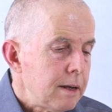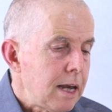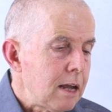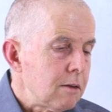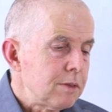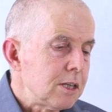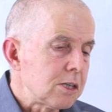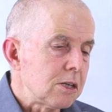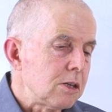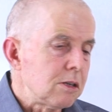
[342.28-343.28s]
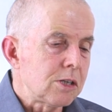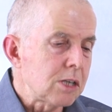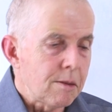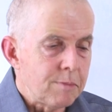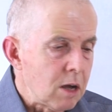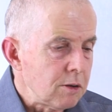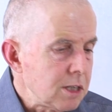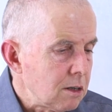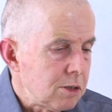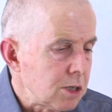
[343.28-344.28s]
Now, there's a sub-note
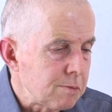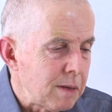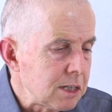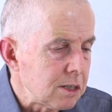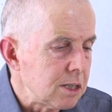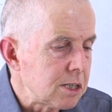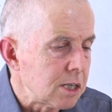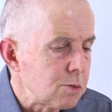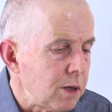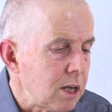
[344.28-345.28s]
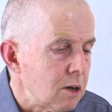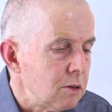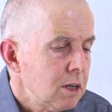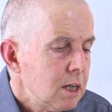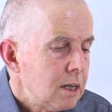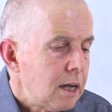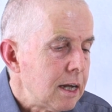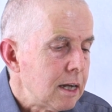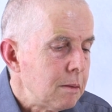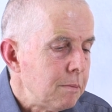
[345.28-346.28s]
here. I'll just mention this as we go.
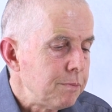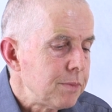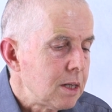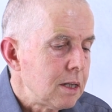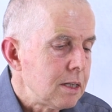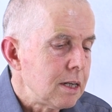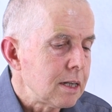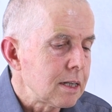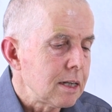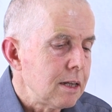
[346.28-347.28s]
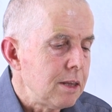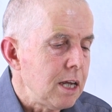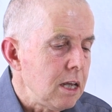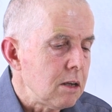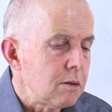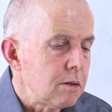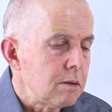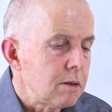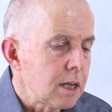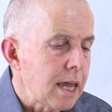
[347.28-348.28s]
The
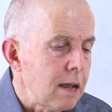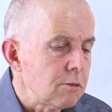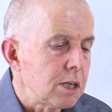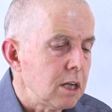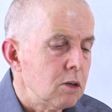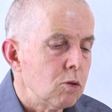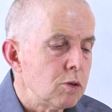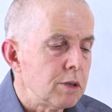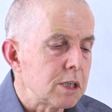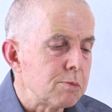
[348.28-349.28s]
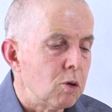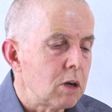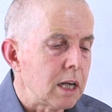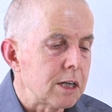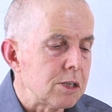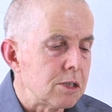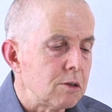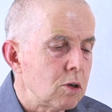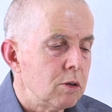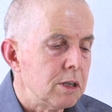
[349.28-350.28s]
counting and ordering small collections of
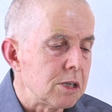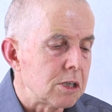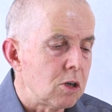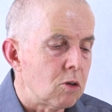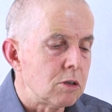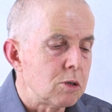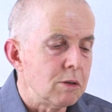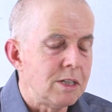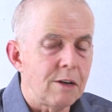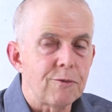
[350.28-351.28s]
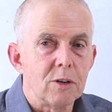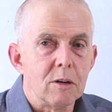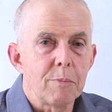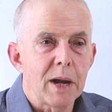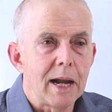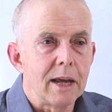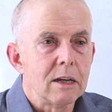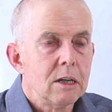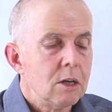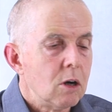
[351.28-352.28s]
coins has gone to a different part
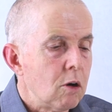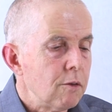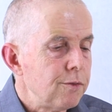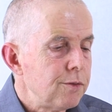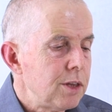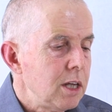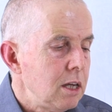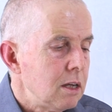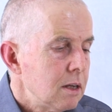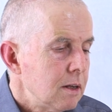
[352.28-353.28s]
of the